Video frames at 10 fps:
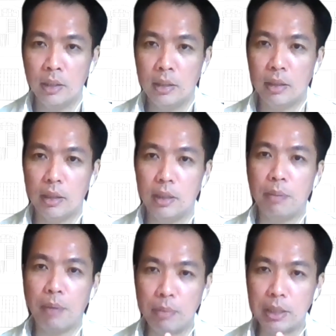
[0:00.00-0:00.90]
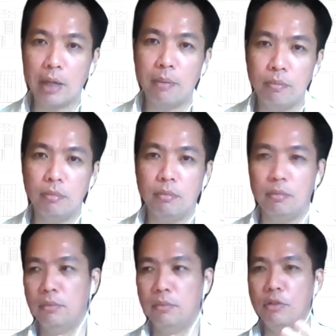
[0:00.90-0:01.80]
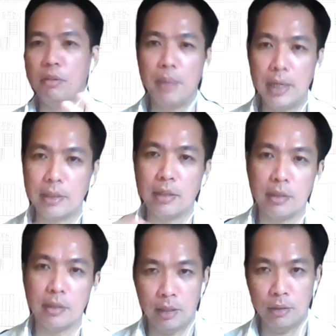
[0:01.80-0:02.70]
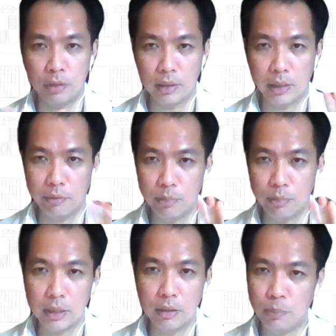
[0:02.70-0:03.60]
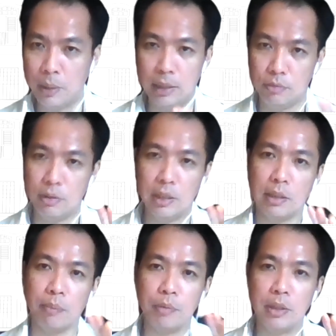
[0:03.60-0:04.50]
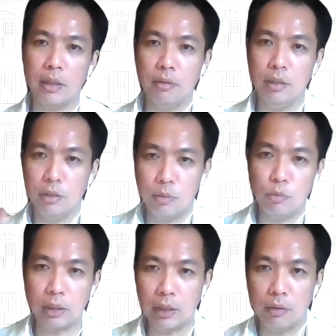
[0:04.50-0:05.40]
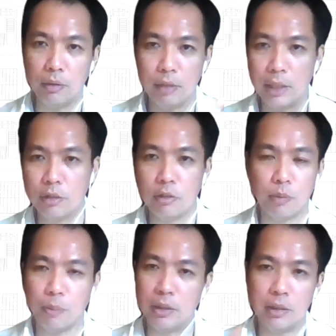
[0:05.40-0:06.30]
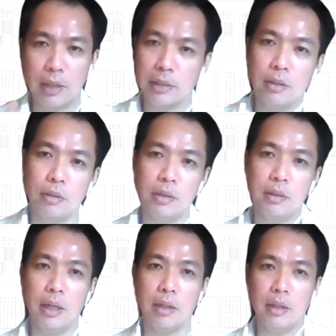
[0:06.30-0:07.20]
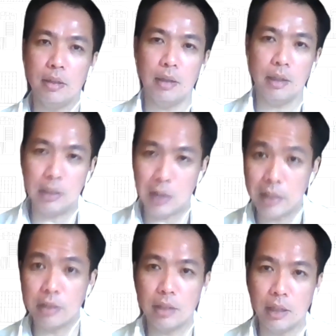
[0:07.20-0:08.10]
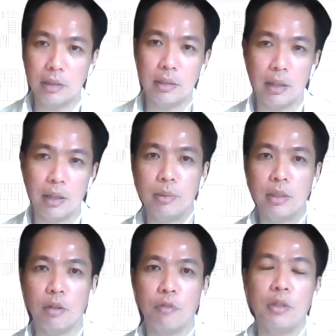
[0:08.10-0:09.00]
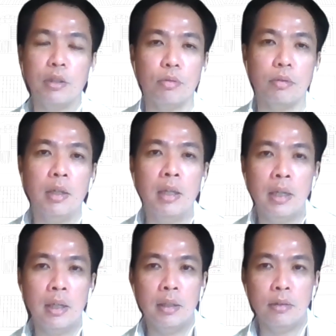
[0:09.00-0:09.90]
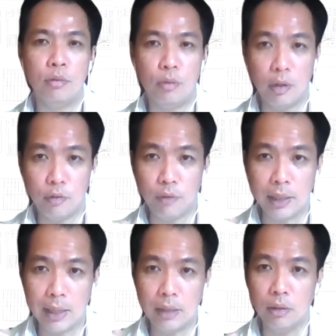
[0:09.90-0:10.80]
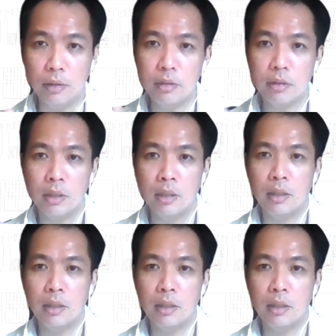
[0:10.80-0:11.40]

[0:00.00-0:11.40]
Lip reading: There might be some rebates and discounts that the government gives, but that's really something that needs to be worked out in relation to property tax and all, and then like grants that I think the government is offering to qualifying landlords.